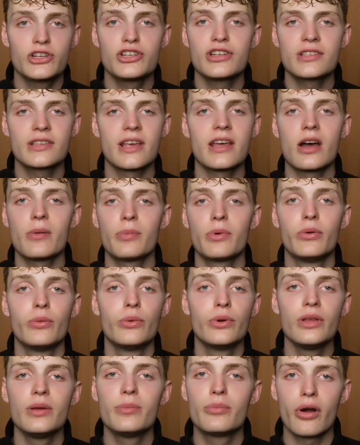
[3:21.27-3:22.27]
I just set up a
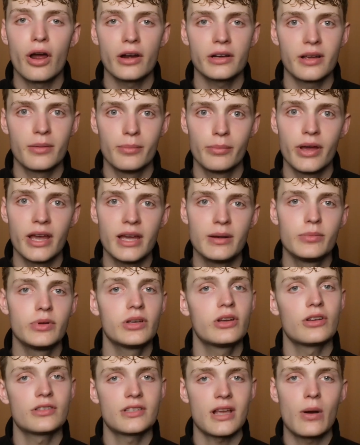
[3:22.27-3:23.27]
really broad campaign
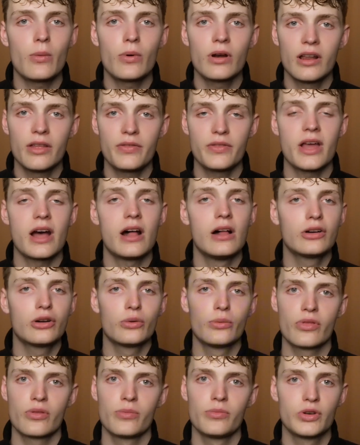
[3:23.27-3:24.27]
because I want to let the
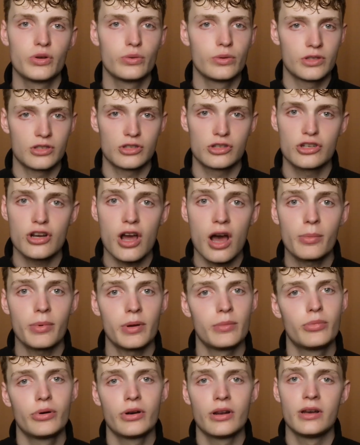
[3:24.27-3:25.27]
algorithm do its job
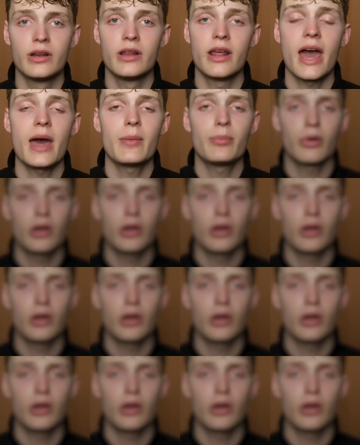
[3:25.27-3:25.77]
and put in an ad